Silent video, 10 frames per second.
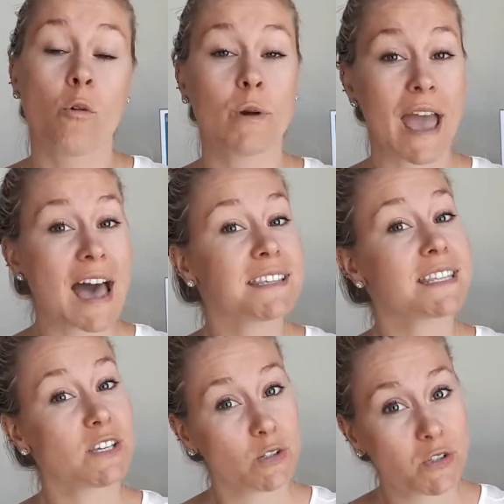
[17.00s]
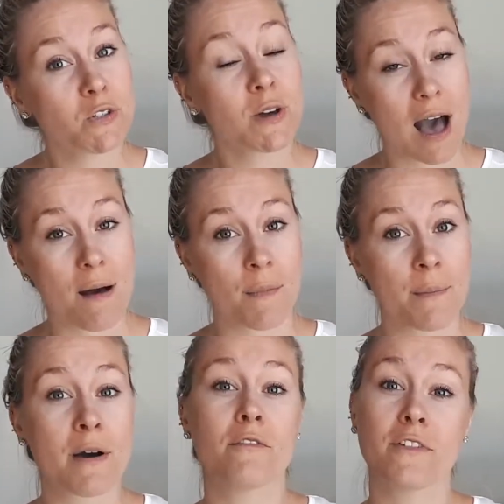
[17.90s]
We ask that you do come
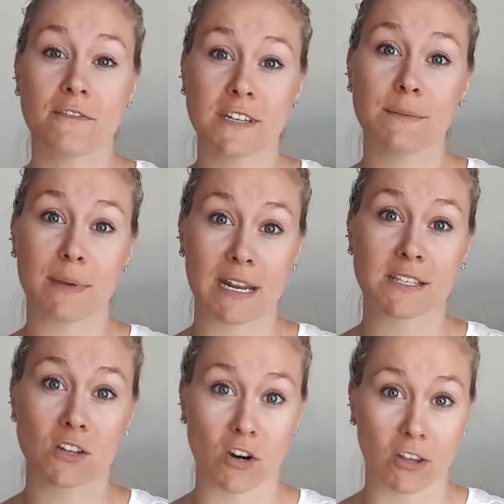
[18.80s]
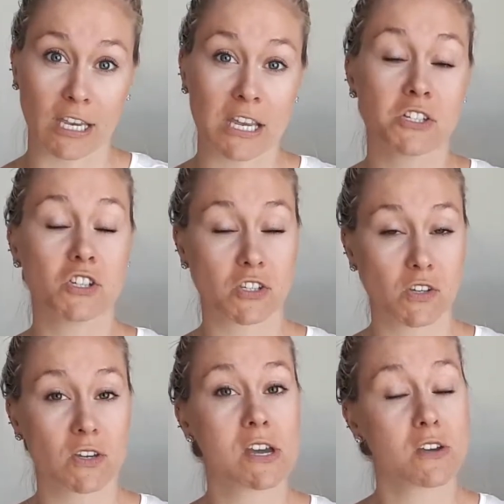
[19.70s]
about 15 minutes early just
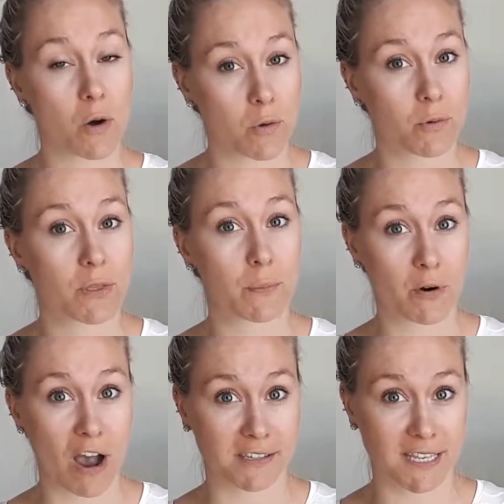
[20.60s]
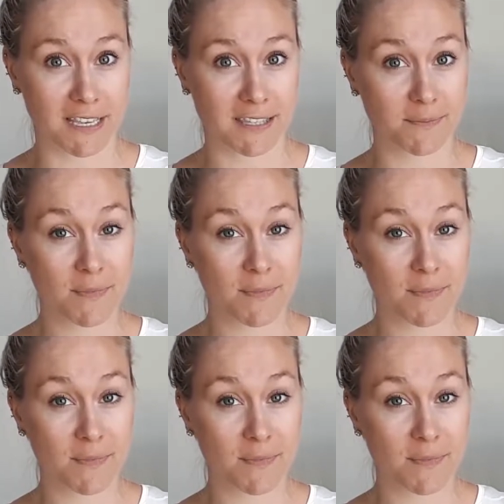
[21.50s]
so you can go through the process.